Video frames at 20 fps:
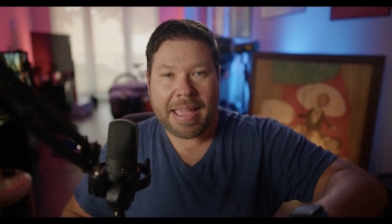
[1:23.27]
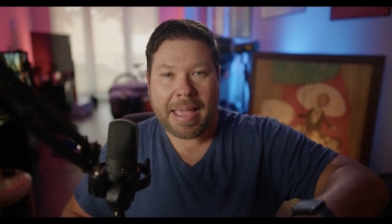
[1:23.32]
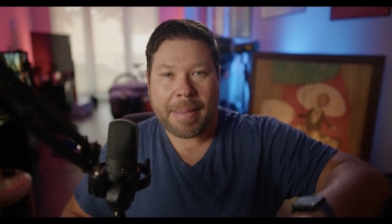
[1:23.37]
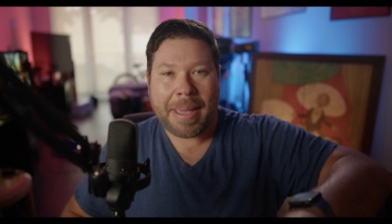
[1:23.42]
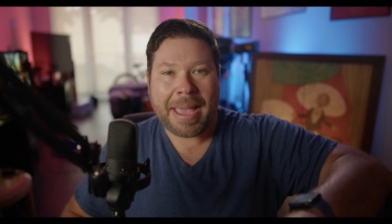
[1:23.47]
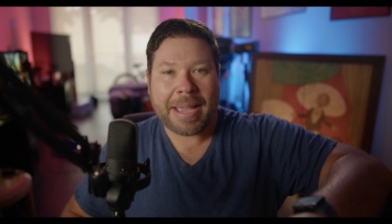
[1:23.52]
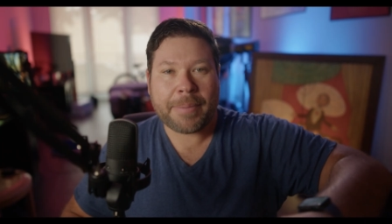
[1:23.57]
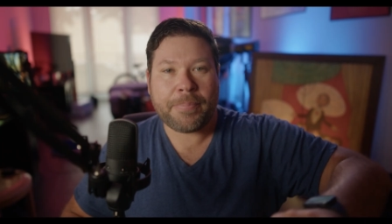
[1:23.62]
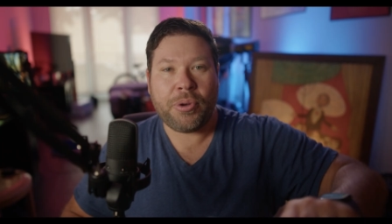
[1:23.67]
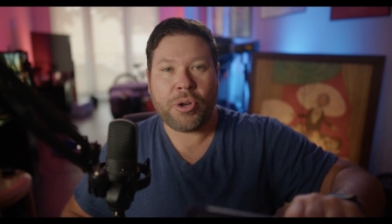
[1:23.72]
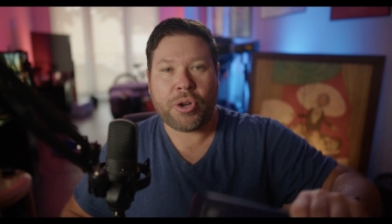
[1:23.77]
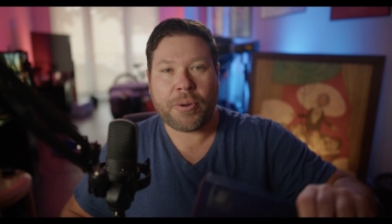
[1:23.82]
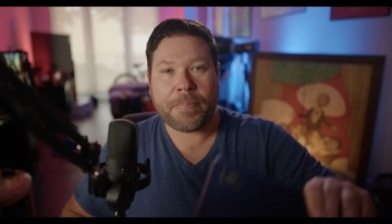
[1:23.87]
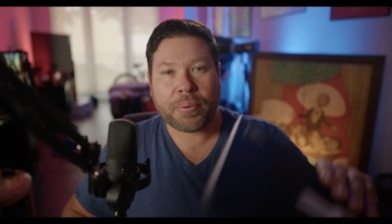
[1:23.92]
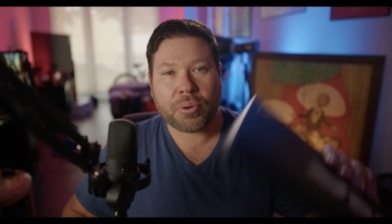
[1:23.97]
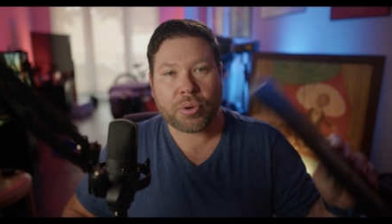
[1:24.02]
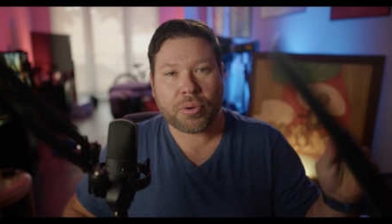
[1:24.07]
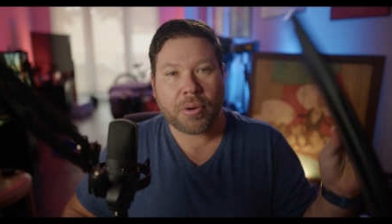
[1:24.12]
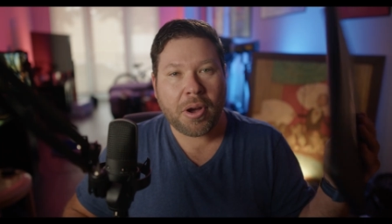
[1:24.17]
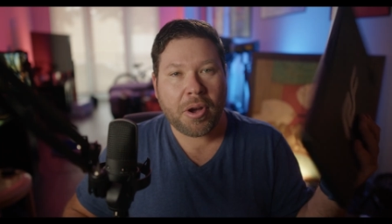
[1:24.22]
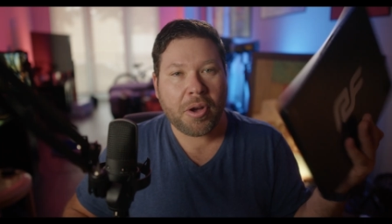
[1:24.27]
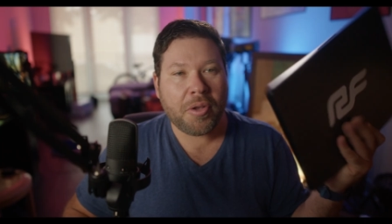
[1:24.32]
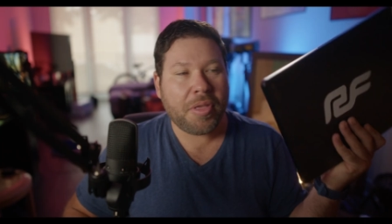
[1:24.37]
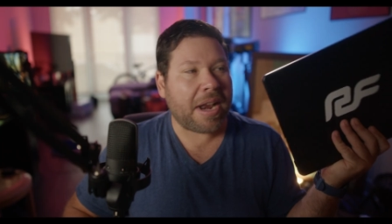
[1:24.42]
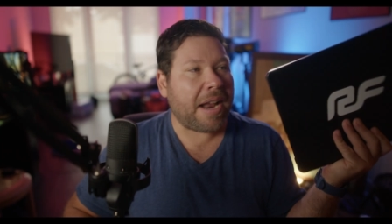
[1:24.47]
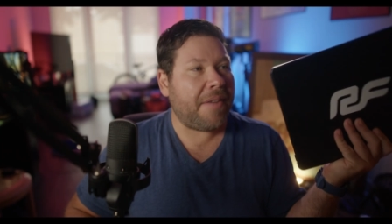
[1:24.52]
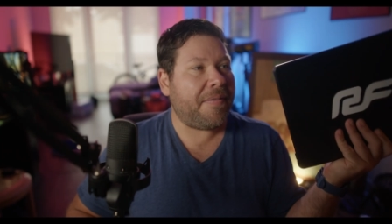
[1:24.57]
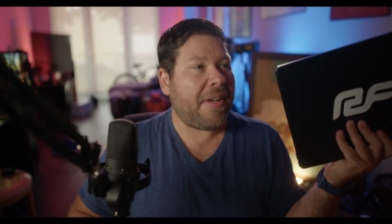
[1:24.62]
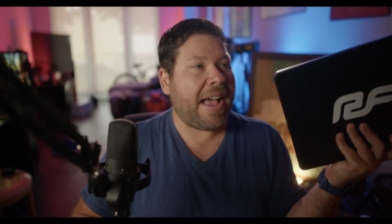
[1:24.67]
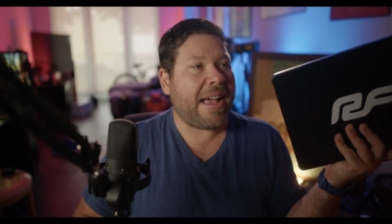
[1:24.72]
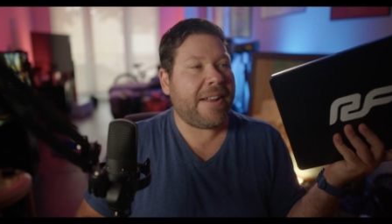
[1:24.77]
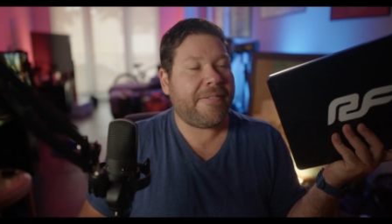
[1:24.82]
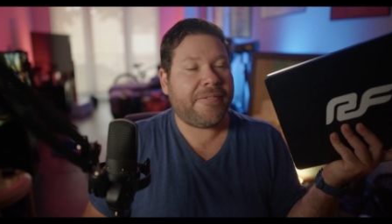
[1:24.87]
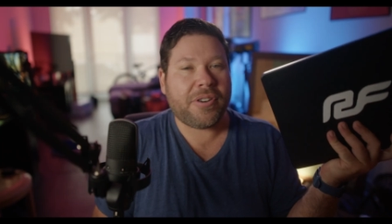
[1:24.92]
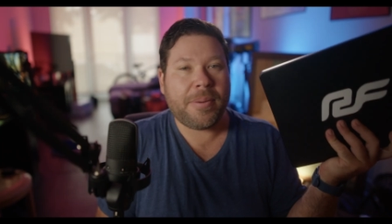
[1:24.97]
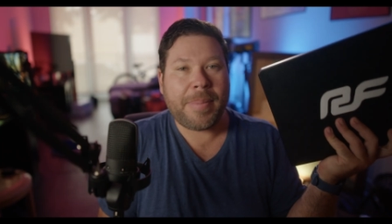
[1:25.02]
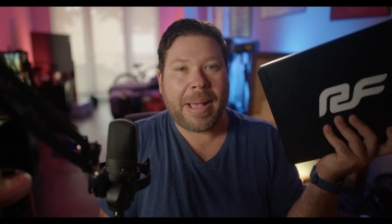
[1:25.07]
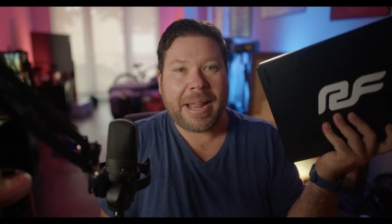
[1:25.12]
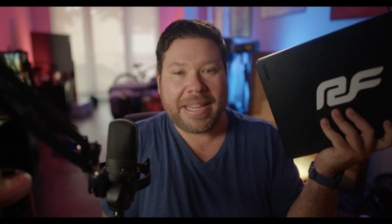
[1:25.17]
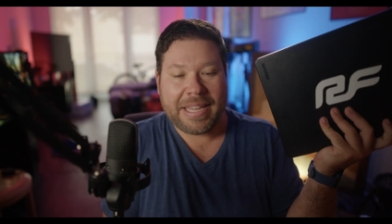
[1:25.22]
MacBook Pro that I've had for
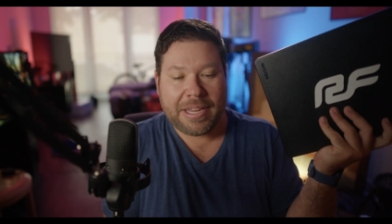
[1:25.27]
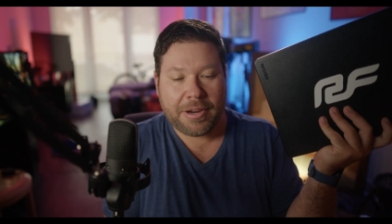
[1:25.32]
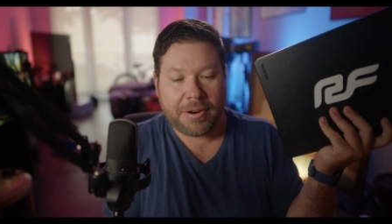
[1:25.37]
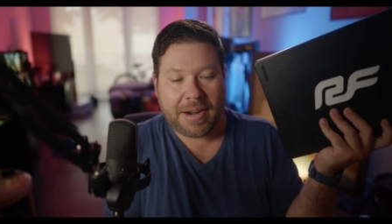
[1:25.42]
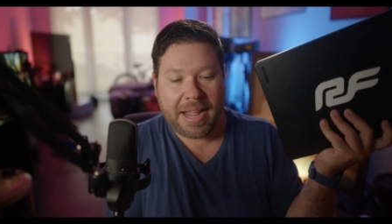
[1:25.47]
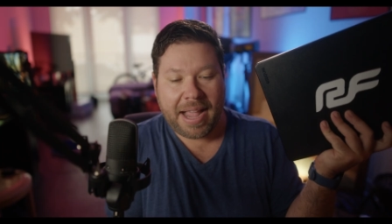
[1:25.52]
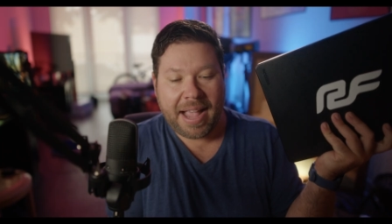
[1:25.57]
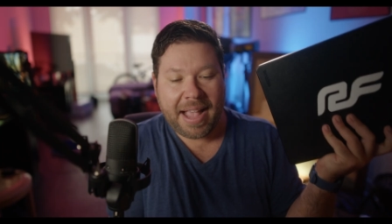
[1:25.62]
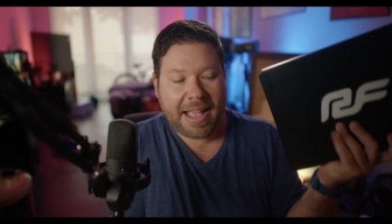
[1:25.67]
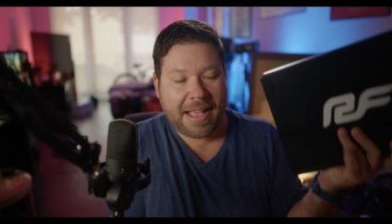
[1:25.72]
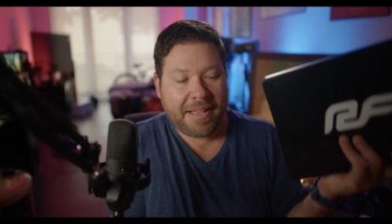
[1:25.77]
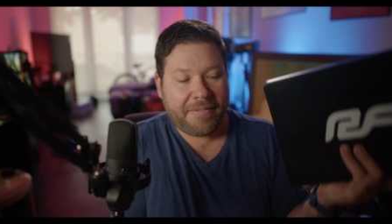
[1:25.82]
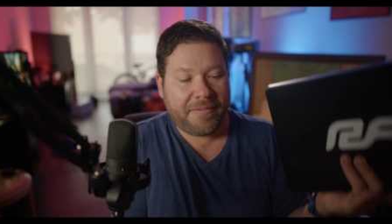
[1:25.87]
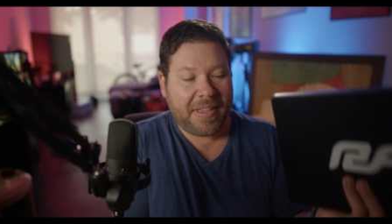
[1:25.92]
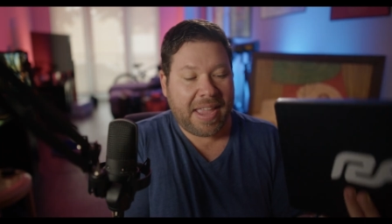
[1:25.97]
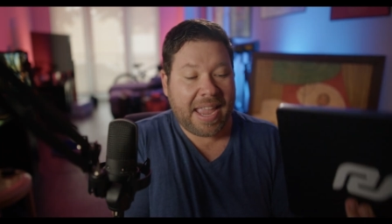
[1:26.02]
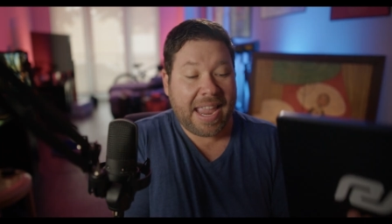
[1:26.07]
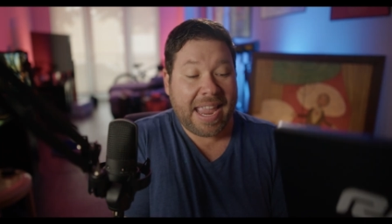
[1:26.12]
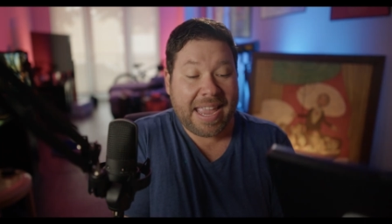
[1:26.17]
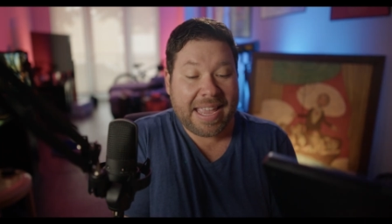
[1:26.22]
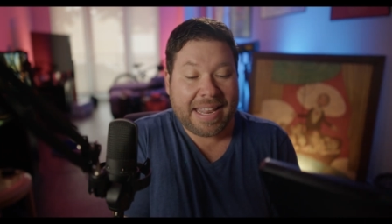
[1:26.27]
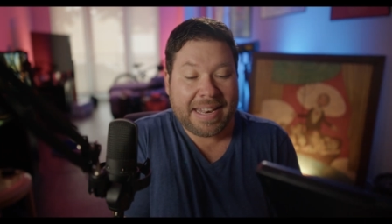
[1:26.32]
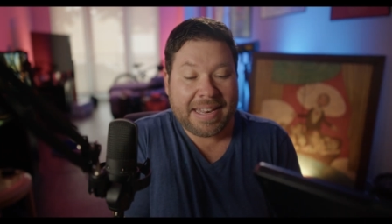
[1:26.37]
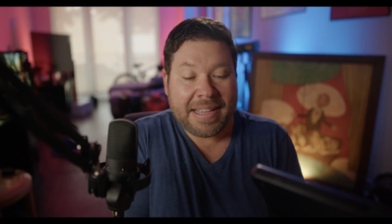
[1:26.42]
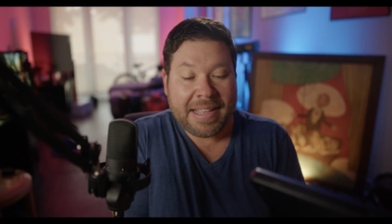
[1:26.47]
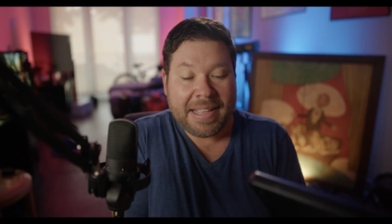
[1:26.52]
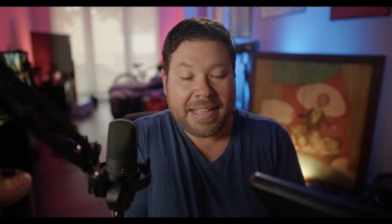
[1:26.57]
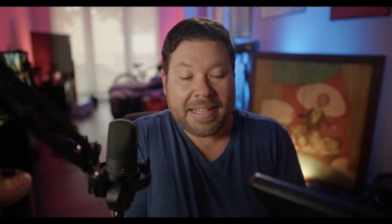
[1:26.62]
about a year and a half and